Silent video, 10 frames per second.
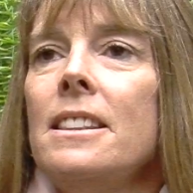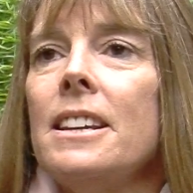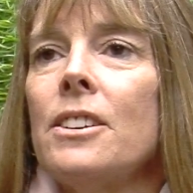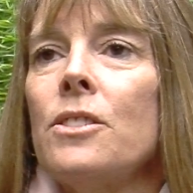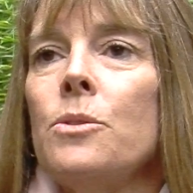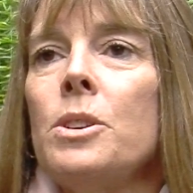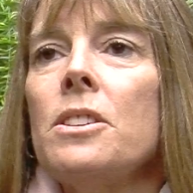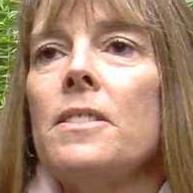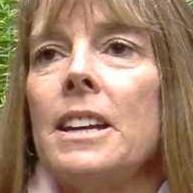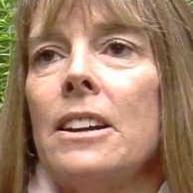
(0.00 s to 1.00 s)
in there that one
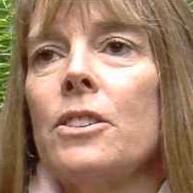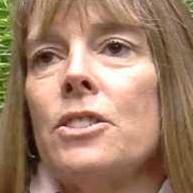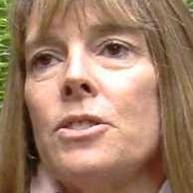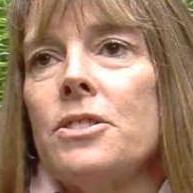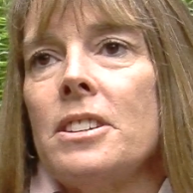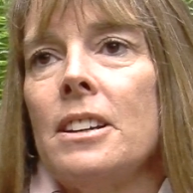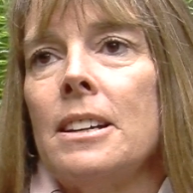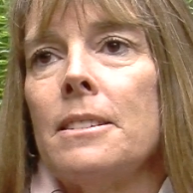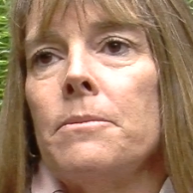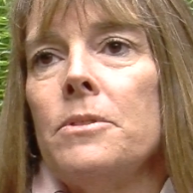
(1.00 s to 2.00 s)
of the characters,
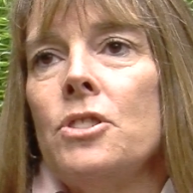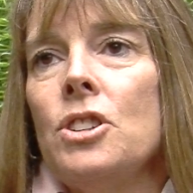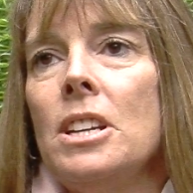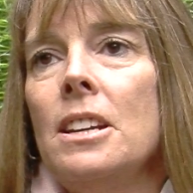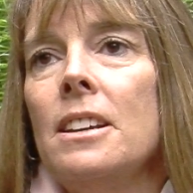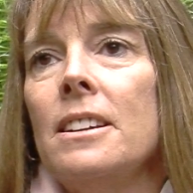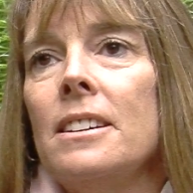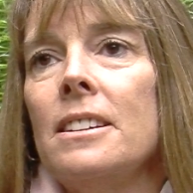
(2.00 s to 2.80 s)
she